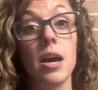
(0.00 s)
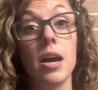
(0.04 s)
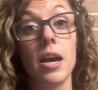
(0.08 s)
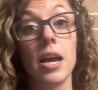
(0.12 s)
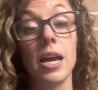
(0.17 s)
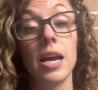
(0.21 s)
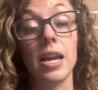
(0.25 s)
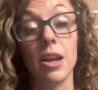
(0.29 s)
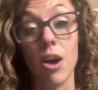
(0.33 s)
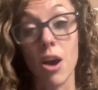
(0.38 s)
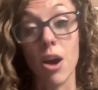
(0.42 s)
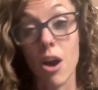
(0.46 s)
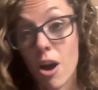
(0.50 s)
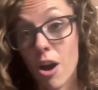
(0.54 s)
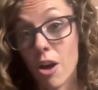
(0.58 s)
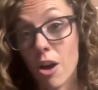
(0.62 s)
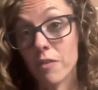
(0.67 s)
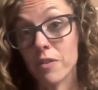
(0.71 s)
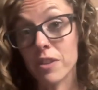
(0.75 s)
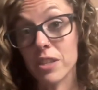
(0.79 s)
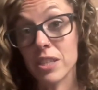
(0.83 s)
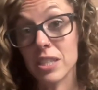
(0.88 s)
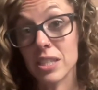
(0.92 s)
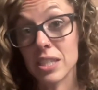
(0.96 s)
And
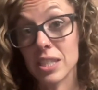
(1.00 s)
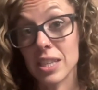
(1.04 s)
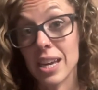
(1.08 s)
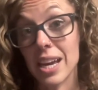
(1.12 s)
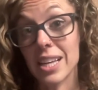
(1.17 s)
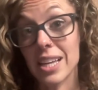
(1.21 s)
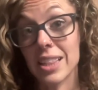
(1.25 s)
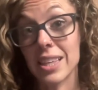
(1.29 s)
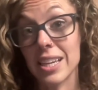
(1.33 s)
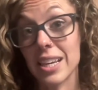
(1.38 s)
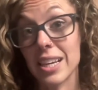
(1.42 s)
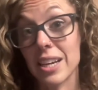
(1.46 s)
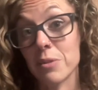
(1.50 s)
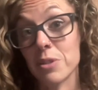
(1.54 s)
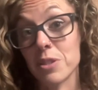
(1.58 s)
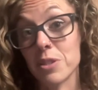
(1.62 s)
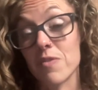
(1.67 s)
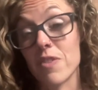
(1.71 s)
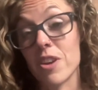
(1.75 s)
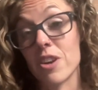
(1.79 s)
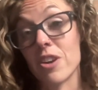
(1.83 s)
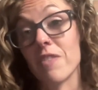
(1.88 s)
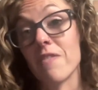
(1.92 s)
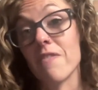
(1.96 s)
obviously, I think it was a
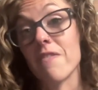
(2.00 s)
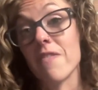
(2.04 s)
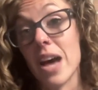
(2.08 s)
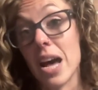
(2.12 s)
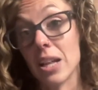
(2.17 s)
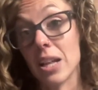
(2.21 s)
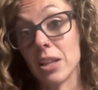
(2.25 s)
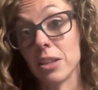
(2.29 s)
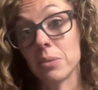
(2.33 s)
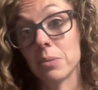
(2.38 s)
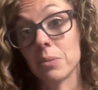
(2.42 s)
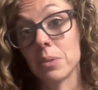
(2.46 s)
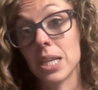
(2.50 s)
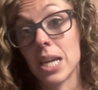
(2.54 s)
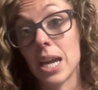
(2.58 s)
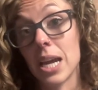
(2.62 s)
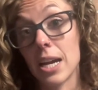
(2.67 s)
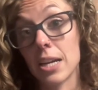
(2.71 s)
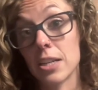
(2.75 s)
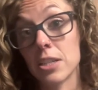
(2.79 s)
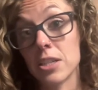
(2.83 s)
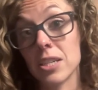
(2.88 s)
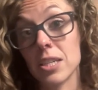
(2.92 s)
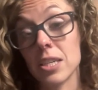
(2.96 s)
very valid
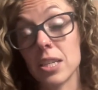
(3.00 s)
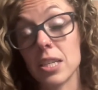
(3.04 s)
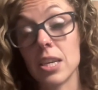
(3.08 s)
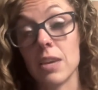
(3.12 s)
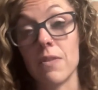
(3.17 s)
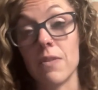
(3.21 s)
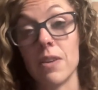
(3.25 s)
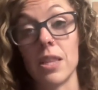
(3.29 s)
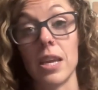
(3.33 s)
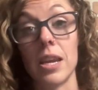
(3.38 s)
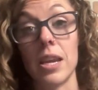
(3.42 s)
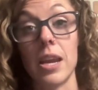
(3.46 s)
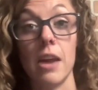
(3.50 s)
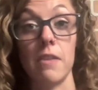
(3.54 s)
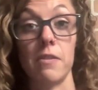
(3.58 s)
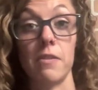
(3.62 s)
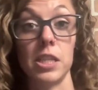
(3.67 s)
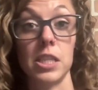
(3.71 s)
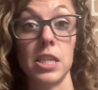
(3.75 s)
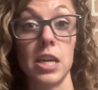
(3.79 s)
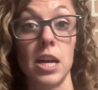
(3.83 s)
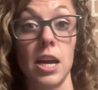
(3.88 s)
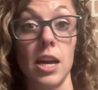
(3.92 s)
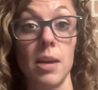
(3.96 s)
reaction given that every
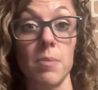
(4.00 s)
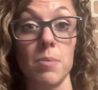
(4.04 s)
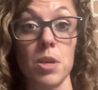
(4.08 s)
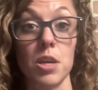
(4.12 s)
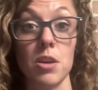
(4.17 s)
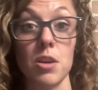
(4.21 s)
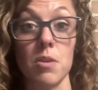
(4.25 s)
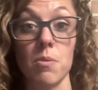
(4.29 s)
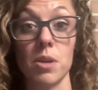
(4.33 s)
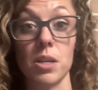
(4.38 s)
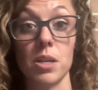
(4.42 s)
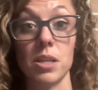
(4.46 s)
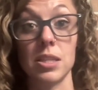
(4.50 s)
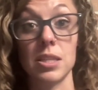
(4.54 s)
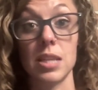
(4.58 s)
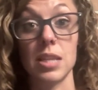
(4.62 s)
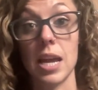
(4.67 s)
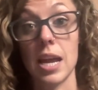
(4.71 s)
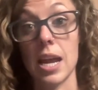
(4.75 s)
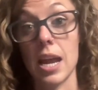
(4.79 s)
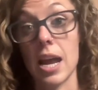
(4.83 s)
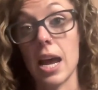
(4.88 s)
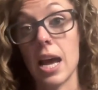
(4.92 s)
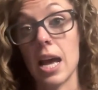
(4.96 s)
time he would
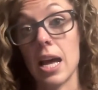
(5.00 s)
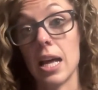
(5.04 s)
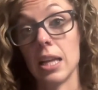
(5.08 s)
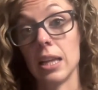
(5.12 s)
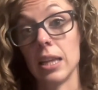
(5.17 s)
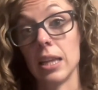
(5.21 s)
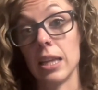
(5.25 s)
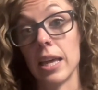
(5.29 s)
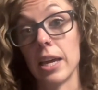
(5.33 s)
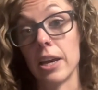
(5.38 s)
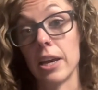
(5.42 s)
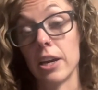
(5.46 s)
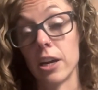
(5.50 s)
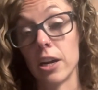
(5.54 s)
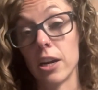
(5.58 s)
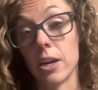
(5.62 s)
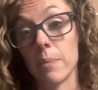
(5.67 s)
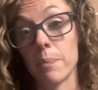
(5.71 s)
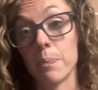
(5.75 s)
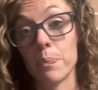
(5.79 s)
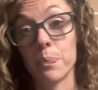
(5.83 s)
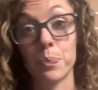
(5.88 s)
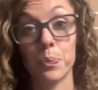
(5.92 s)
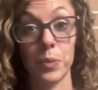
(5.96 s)
say a letter,
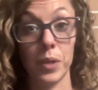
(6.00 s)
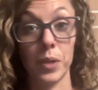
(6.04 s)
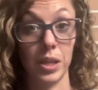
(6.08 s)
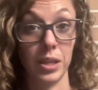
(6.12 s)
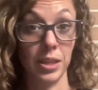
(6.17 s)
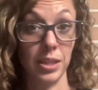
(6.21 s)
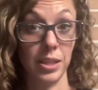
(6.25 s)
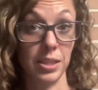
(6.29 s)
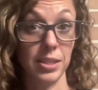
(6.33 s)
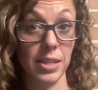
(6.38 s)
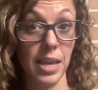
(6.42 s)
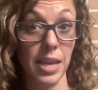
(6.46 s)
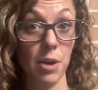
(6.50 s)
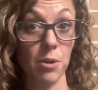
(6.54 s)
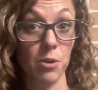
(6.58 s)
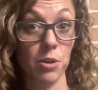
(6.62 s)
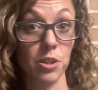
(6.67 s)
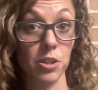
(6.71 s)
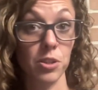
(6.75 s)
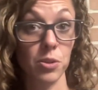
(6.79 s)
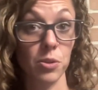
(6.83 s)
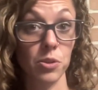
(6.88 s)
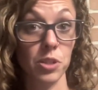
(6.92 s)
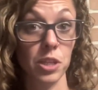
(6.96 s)
the sound
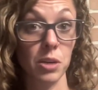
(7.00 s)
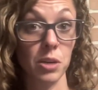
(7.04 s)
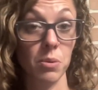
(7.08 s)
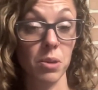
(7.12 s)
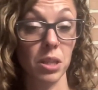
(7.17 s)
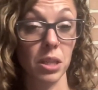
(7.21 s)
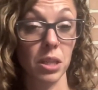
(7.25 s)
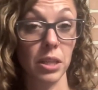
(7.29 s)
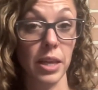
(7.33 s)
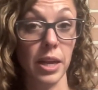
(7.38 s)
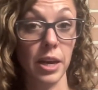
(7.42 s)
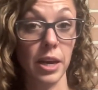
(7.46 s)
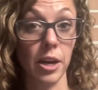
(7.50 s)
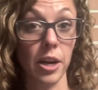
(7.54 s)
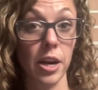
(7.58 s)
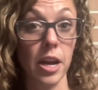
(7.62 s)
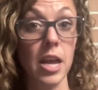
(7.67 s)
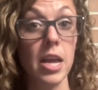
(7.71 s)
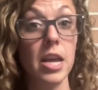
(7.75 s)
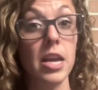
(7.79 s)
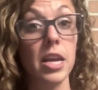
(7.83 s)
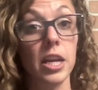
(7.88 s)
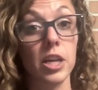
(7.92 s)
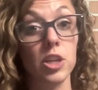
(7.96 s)
associated with the letter,
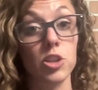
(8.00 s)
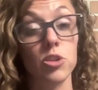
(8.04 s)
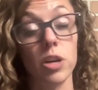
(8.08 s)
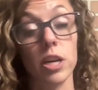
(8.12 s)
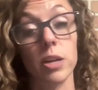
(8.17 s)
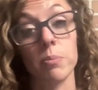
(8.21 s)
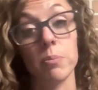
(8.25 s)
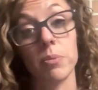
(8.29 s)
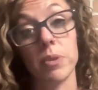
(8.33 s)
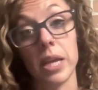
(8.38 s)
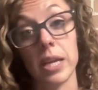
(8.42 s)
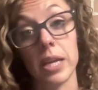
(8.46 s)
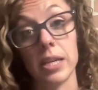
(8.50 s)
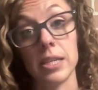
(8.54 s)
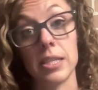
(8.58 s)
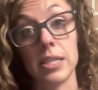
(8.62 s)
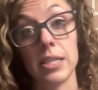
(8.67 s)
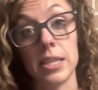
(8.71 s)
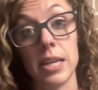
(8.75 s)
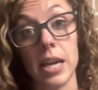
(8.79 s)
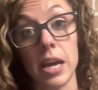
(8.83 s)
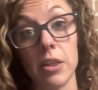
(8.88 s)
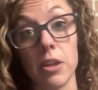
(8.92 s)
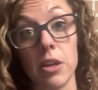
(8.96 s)
and try and blend it
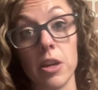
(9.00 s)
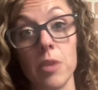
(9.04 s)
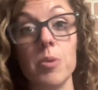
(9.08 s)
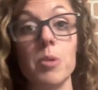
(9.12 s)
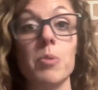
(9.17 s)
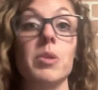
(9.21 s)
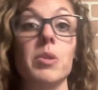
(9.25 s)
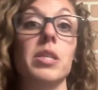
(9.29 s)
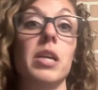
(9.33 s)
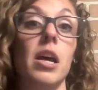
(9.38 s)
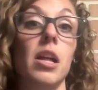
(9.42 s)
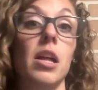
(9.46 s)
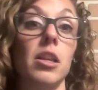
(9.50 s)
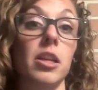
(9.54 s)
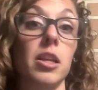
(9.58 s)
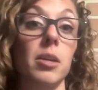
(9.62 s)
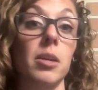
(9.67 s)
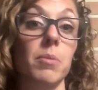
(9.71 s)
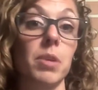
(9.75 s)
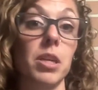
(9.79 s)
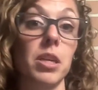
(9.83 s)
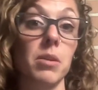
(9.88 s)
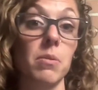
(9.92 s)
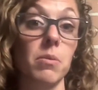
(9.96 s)
together, we would tell him
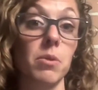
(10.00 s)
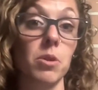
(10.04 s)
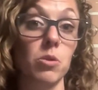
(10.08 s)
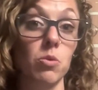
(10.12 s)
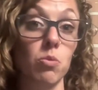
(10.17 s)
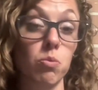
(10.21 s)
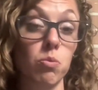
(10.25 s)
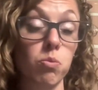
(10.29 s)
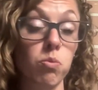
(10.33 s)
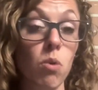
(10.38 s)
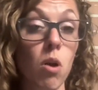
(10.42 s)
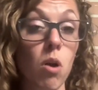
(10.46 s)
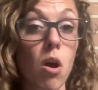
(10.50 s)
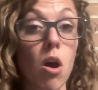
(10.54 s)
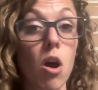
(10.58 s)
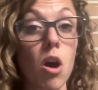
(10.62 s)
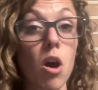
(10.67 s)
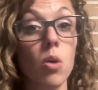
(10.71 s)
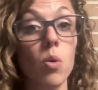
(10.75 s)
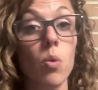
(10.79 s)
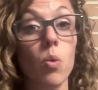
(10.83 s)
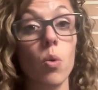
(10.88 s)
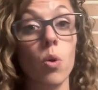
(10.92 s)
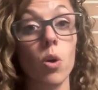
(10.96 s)
he was
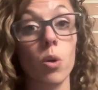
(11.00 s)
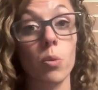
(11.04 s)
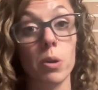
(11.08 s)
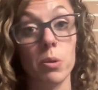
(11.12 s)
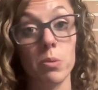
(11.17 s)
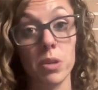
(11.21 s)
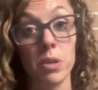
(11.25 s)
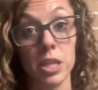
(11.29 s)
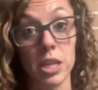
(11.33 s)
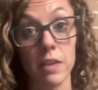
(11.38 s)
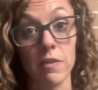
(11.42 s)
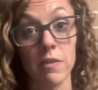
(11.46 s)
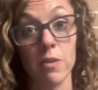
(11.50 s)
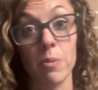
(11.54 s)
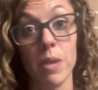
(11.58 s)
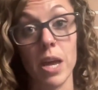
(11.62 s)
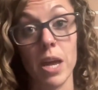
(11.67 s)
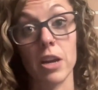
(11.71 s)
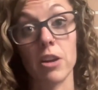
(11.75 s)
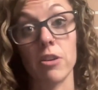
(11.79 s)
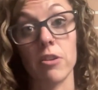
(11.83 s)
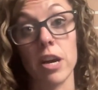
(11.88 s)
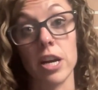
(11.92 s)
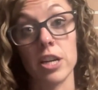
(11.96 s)
wrong, or we would give him that
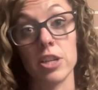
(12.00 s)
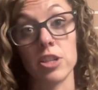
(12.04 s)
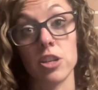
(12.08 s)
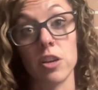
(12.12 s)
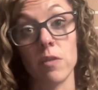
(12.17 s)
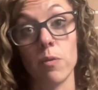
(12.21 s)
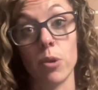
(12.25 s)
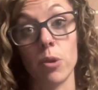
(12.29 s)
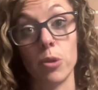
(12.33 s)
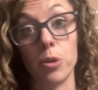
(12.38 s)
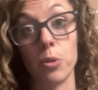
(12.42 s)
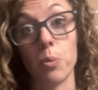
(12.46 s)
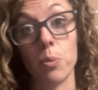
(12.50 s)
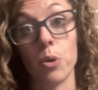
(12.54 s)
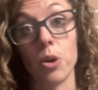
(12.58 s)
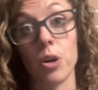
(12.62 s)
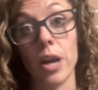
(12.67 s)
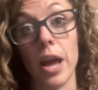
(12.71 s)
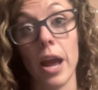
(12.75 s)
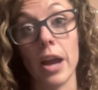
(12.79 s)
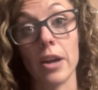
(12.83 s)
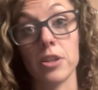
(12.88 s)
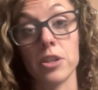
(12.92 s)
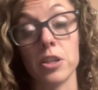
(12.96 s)
correction of what the word
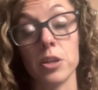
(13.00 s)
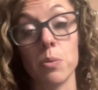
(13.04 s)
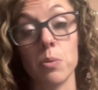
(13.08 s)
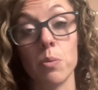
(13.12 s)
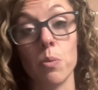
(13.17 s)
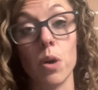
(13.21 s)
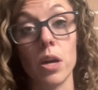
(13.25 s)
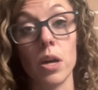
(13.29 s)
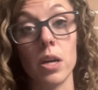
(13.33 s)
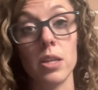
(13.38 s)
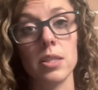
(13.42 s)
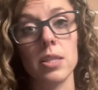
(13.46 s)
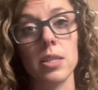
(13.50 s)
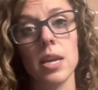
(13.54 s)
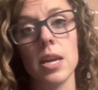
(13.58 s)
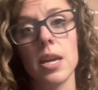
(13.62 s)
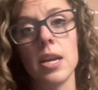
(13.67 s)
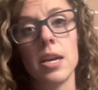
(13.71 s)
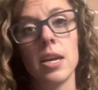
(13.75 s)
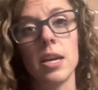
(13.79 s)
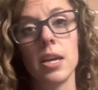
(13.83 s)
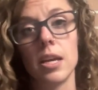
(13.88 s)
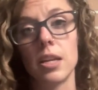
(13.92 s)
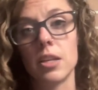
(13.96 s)
actually was.
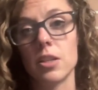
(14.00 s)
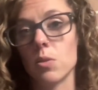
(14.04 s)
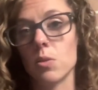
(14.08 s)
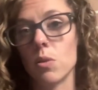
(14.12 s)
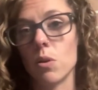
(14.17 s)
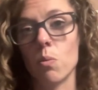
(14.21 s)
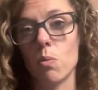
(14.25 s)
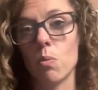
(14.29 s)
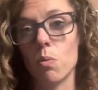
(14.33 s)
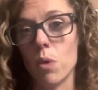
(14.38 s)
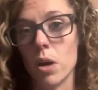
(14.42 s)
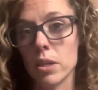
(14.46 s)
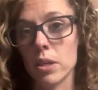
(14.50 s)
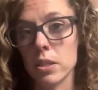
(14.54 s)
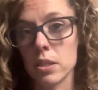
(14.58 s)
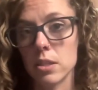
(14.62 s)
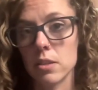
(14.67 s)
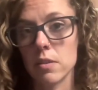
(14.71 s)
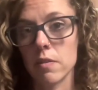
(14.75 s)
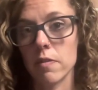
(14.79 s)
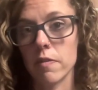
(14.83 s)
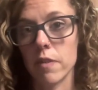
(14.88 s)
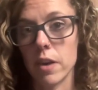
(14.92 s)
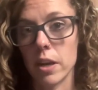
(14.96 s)
And so it wasn't
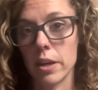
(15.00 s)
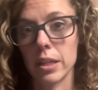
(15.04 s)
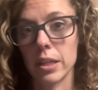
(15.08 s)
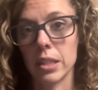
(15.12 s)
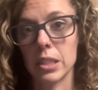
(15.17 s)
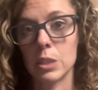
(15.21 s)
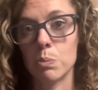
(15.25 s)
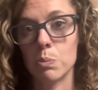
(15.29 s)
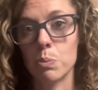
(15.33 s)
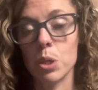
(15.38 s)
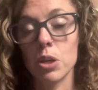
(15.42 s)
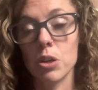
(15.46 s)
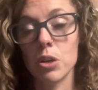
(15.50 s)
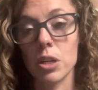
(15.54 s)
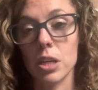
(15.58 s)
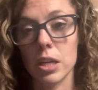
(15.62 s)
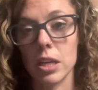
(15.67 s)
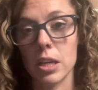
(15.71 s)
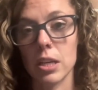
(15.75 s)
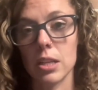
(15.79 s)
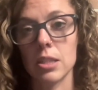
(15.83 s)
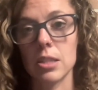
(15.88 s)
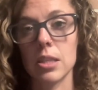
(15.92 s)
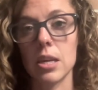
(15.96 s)
a fun
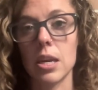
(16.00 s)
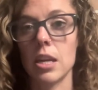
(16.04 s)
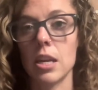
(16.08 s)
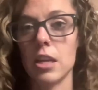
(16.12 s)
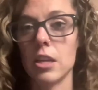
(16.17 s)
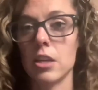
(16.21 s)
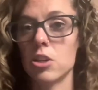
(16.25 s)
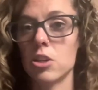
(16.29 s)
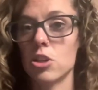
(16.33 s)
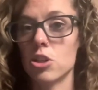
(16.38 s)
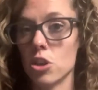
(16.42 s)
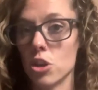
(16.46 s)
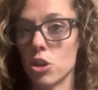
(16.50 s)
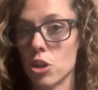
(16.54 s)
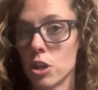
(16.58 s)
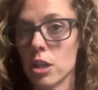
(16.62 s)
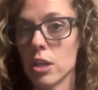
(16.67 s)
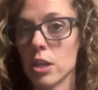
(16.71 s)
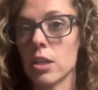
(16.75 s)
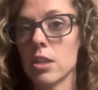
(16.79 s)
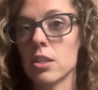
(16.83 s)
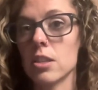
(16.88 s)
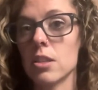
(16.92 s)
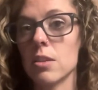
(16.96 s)
experience, and it sure
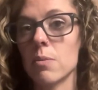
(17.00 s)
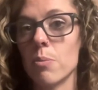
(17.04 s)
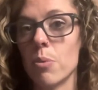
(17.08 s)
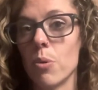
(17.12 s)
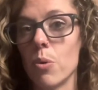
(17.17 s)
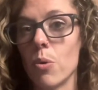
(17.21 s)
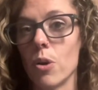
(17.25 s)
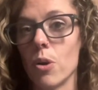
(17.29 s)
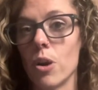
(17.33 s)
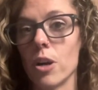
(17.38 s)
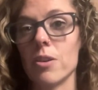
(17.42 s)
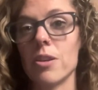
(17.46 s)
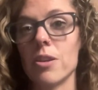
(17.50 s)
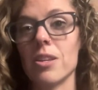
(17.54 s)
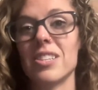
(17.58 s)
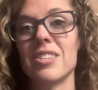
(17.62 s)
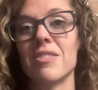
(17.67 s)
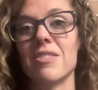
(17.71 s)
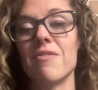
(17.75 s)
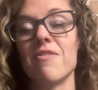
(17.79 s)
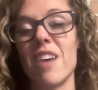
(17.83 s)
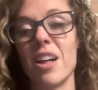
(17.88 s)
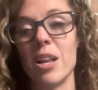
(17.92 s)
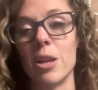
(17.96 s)
didn't support
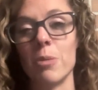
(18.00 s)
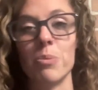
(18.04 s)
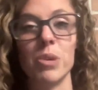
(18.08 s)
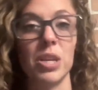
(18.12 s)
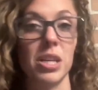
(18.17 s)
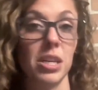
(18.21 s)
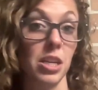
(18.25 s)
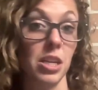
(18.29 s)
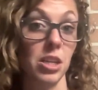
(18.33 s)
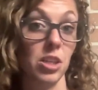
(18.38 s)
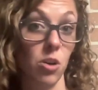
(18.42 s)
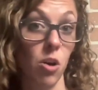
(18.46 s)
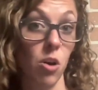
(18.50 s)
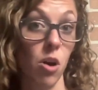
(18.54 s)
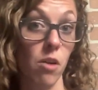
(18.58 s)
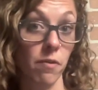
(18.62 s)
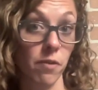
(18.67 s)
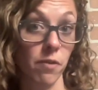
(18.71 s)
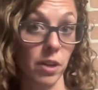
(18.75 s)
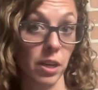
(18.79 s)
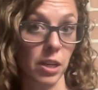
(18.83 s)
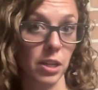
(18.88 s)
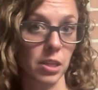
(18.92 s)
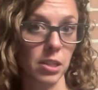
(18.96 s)
developing his
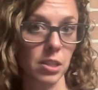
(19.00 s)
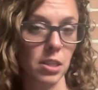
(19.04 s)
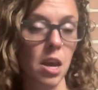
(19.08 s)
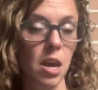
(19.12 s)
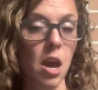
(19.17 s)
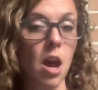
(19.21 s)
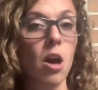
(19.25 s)
confidence.